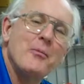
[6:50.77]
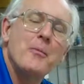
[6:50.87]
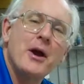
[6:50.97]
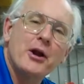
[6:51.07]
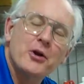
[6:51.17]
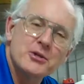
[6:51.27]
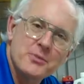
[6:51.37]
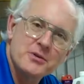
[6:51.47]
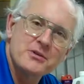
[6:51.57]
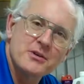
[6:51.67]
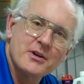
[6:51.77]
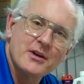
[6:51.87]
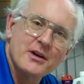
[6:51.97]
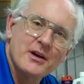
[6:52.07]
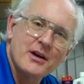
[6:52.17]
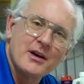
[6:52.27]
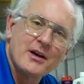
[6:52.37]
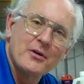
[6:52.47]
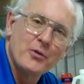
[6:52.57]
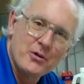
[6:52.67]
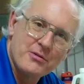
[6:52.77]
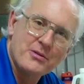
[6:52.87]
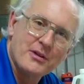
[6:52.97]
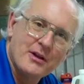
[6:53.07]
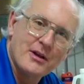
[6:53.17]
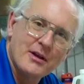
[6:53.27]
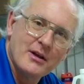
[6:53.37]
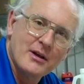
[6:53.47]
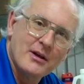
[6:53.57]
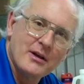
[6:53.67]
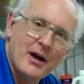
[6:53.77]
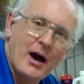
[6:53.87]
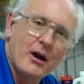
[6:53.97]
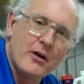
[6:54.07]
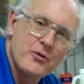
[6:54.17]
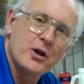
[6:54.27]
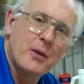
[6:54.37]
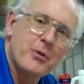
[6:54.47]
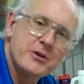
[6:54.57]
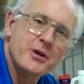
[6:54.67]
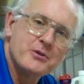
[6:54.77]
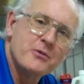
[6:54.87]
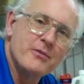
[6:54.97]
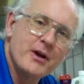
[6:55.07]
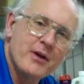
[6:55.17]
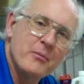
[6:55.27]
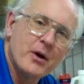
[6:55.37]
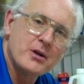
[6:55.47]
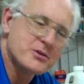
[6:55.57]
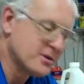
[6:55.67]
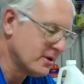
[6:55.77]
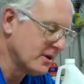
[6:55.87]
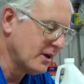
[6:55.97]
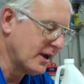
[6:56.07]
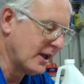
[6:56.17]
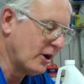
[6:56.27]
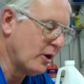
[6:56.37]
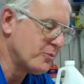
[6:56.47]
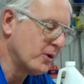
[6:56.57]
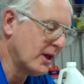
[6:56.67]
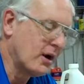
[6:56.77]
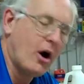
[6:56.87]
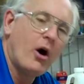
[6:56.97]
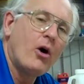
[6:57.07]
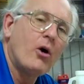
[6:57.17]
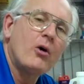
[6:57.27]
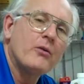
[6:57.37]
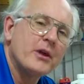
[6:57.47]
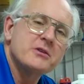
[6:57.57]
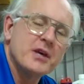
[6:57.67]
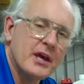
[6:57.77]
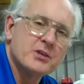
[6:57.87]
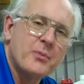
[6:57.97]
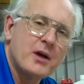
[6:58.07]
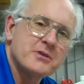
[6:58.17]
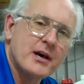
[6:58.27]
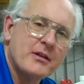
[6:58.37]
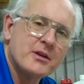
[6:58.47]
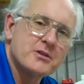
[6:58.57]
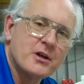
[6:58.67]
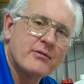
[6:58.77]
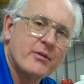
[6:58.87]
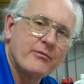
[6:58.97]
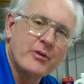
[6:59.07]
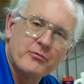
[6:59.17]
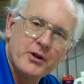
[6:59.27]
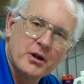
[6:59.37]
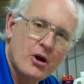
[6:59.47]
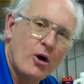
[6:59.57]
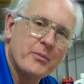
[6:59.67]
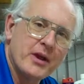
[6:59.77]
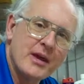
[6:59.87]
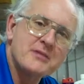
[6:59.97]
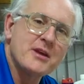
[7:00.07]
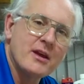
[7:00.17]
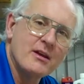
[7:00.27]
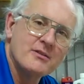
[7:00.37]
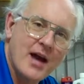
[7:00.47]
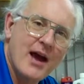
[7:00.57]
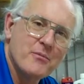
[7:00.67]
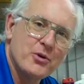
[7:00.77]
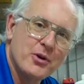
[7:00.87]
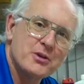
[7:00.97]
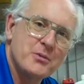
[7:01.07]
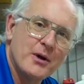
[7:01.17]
Merry Christmas, Ruth. I love you and I appreciate you very, very much. And I hope you get all these ink spots out of this stuff. And feel free to call me any time you need some